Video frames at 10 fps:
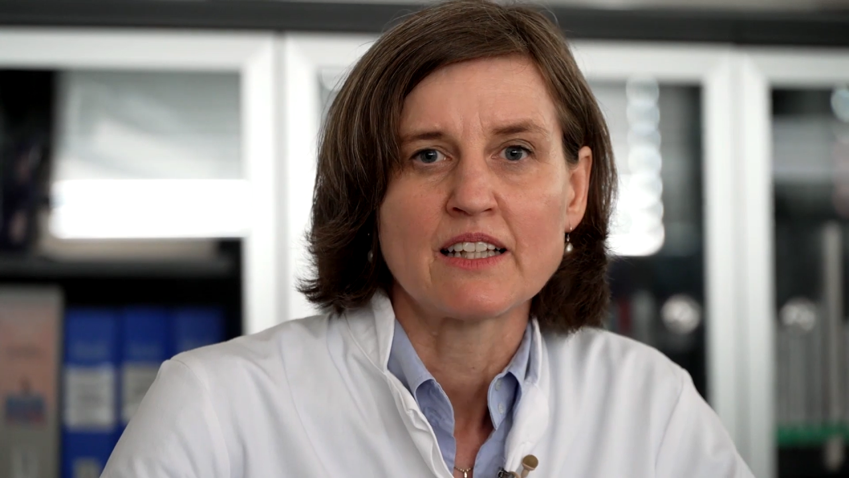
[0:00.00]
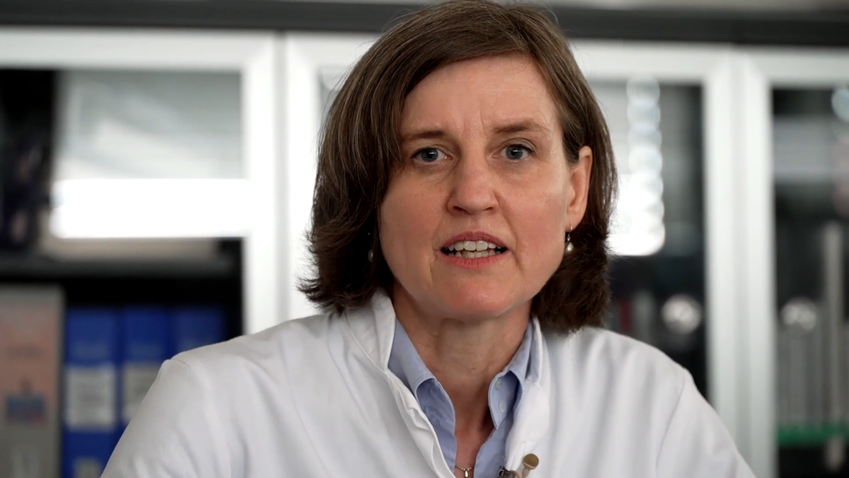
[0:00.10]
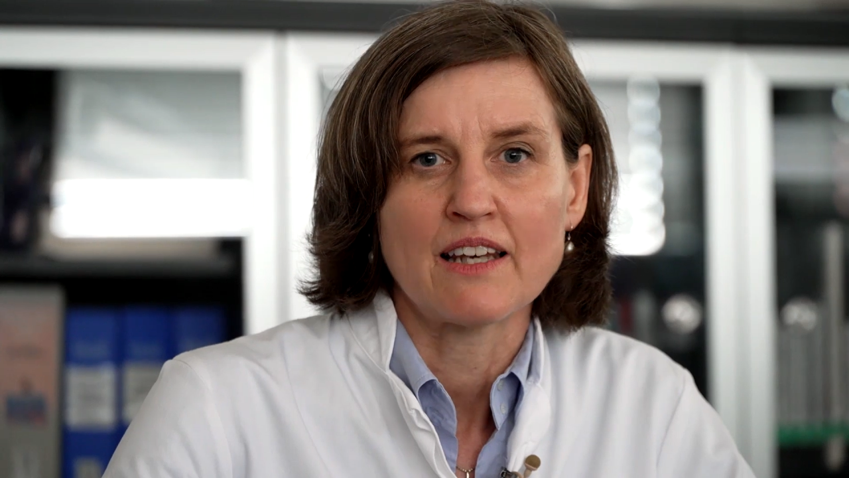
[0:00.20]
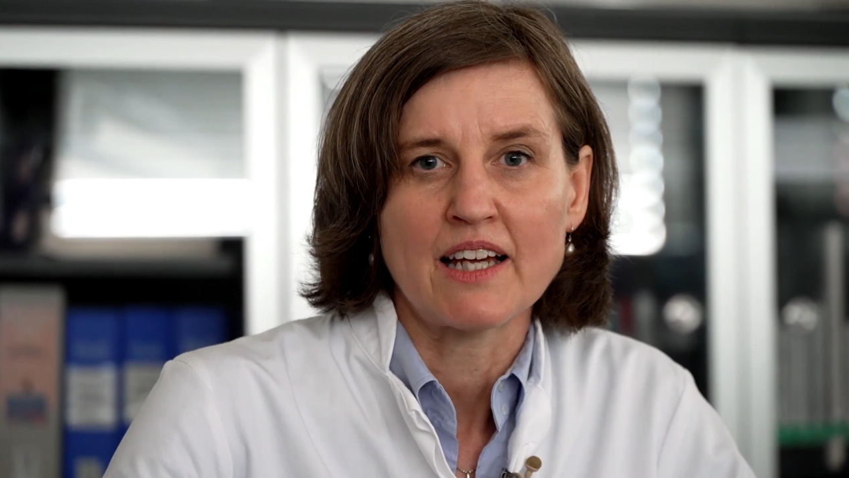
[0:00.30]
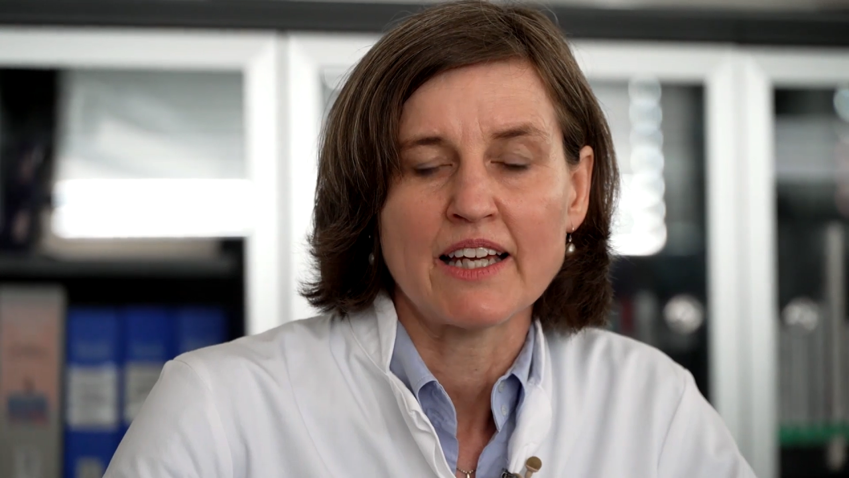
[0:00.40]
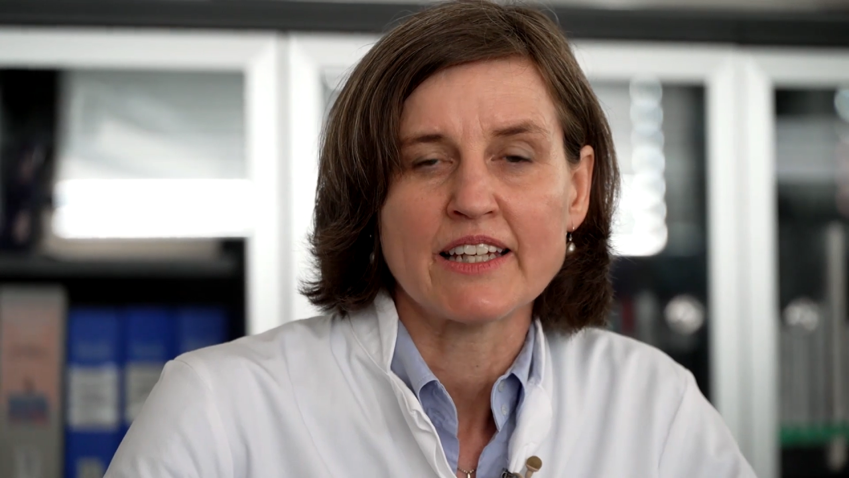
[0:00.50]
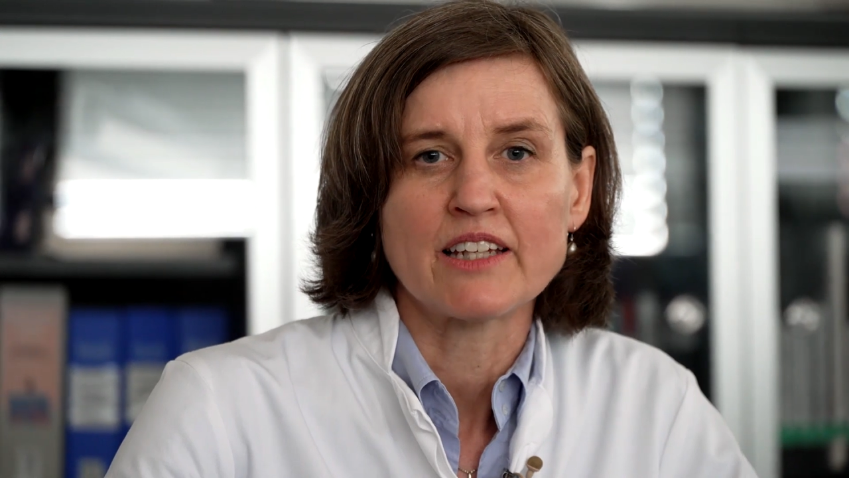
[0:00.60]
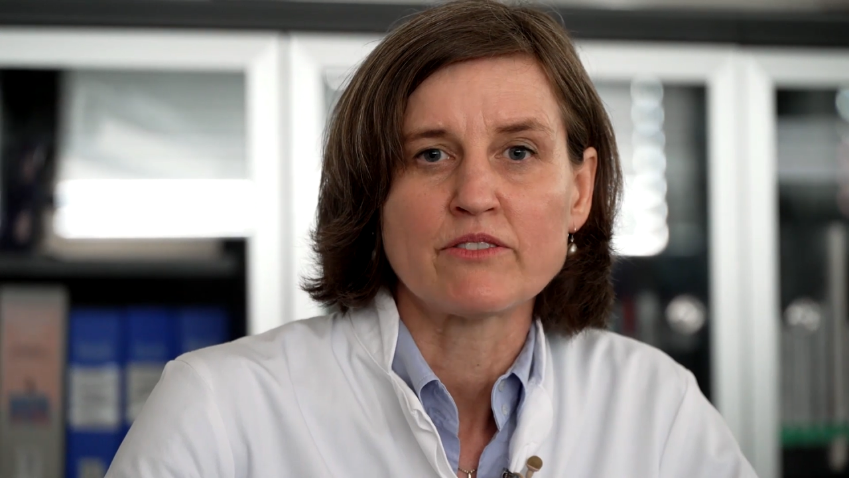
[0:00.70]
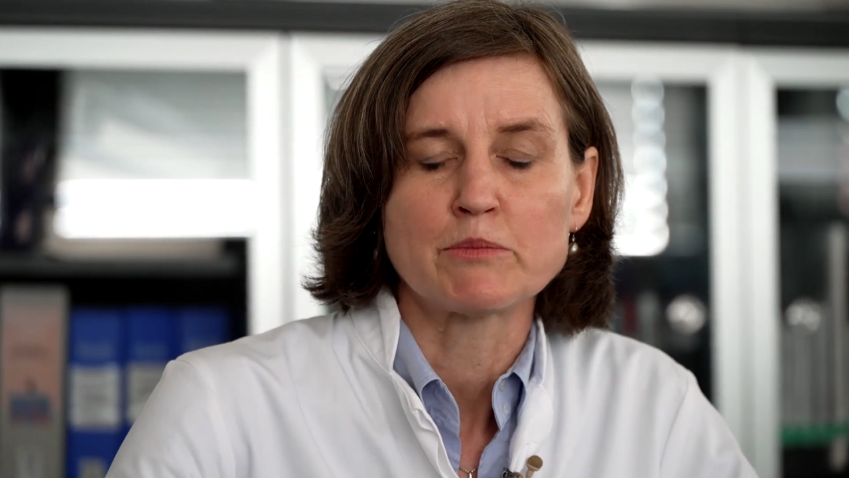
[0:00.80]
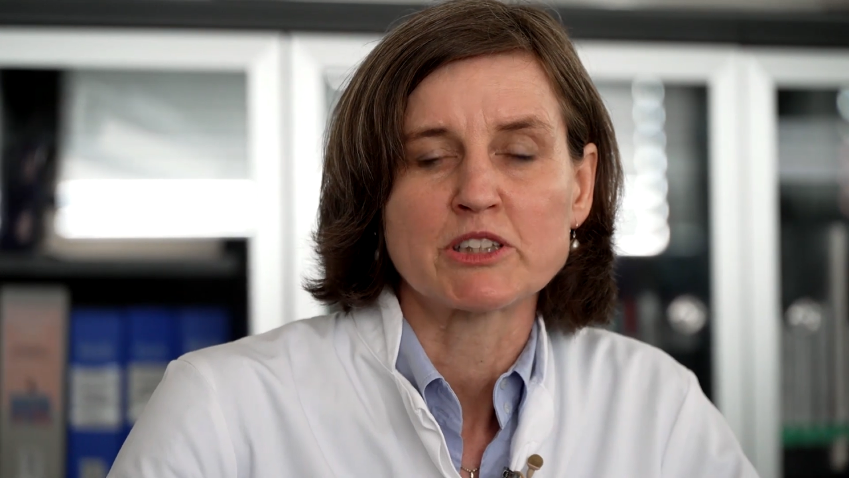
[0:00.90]
like
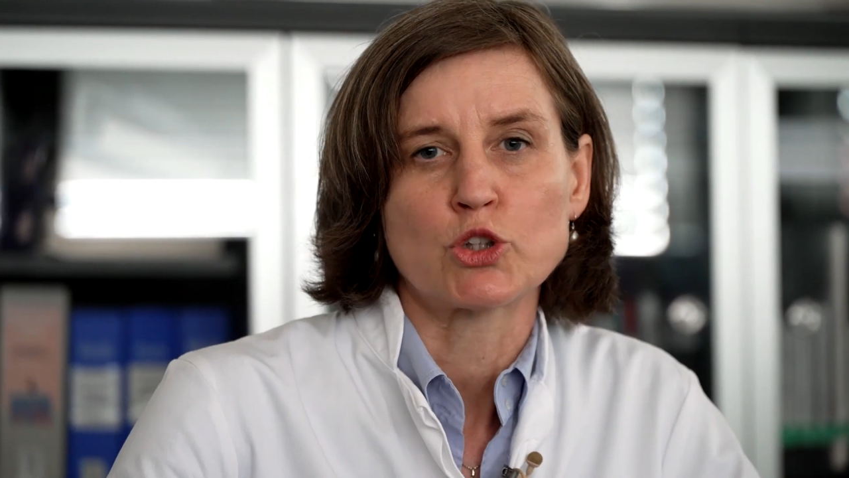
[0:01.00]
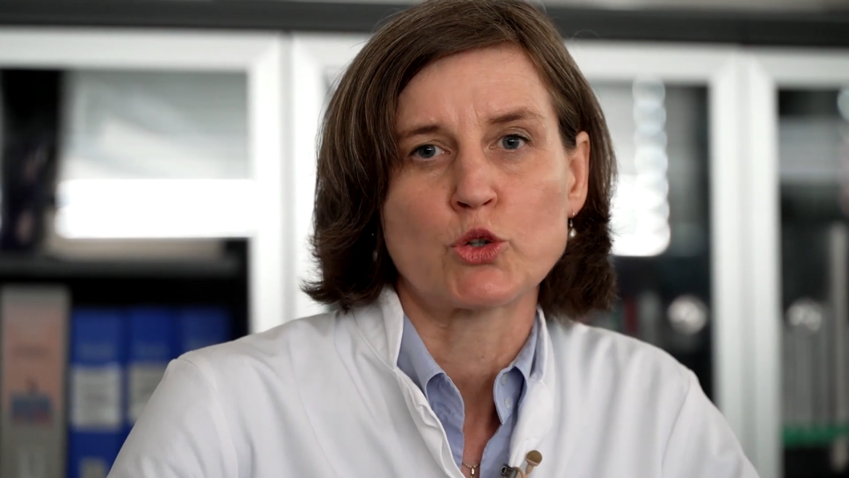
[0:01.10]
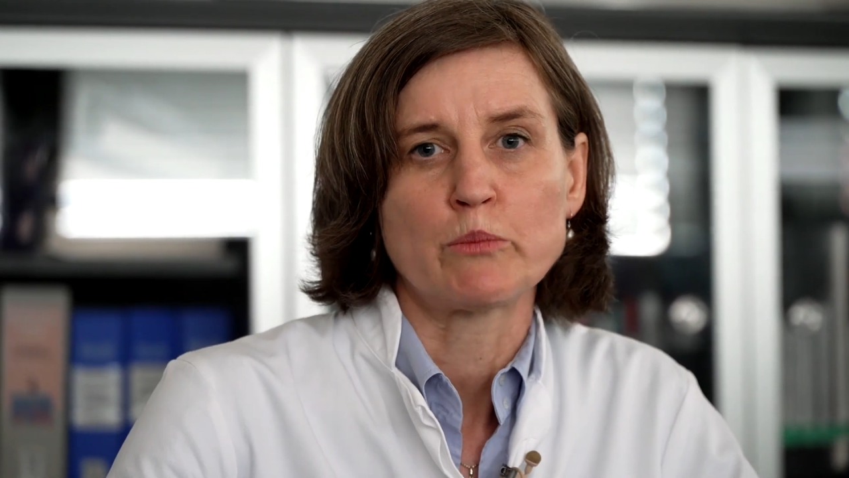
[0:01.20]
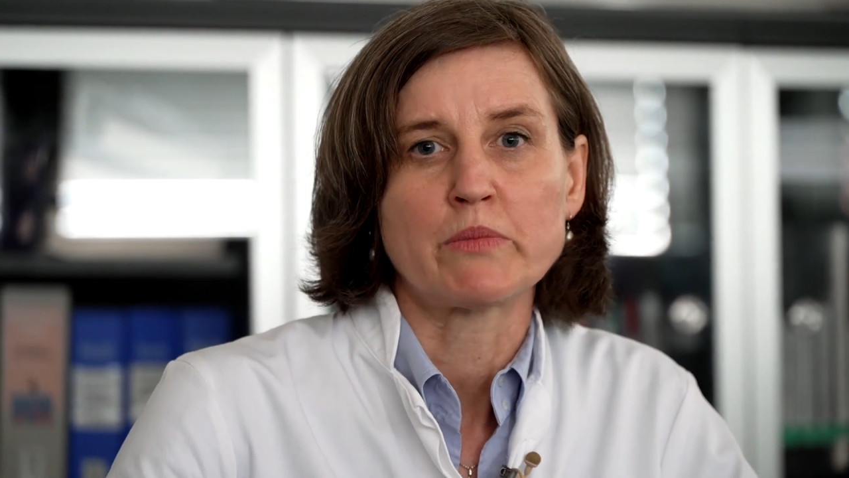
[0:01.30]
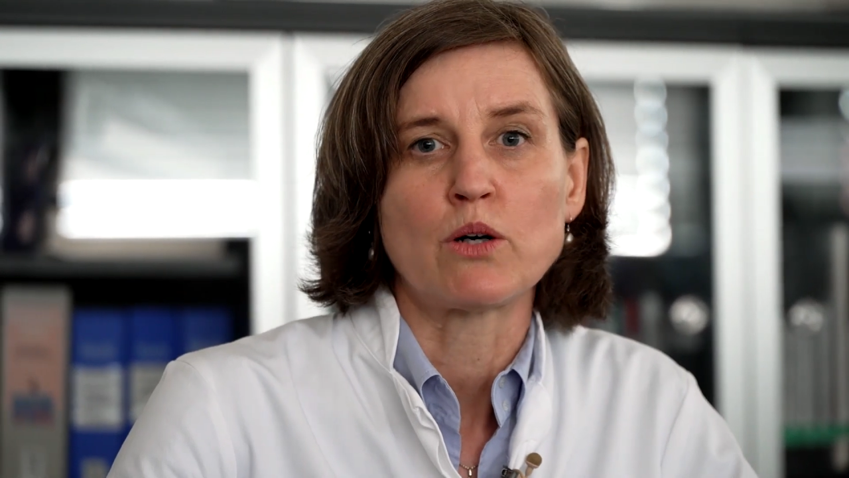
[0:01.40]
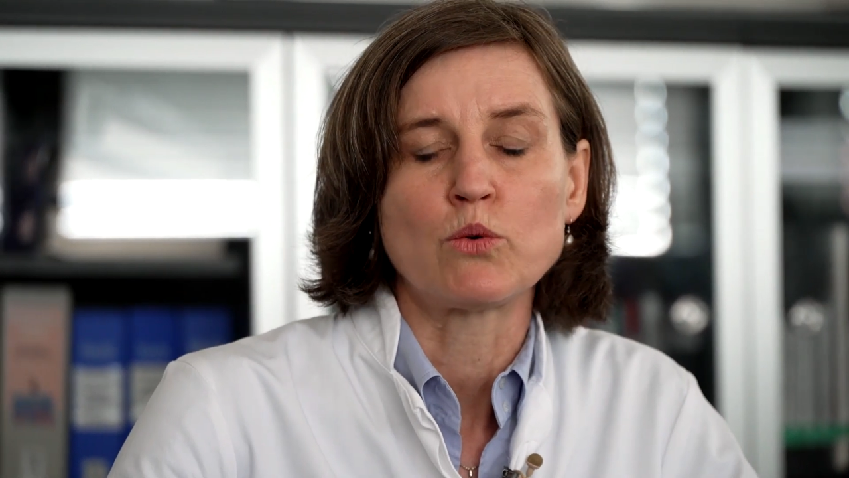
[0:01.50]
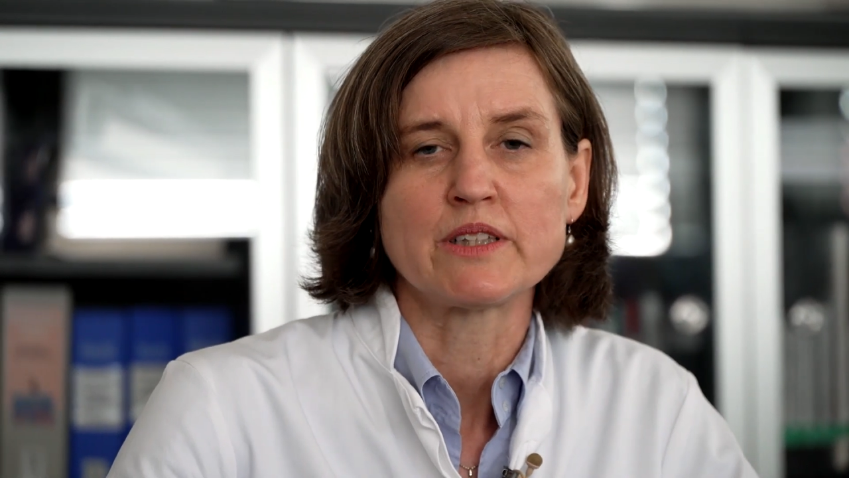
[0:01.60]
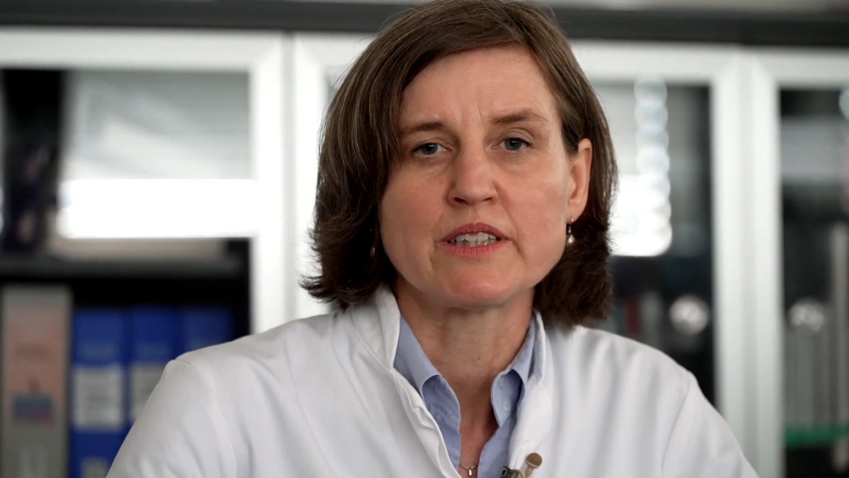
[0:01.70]
inflammatory bowel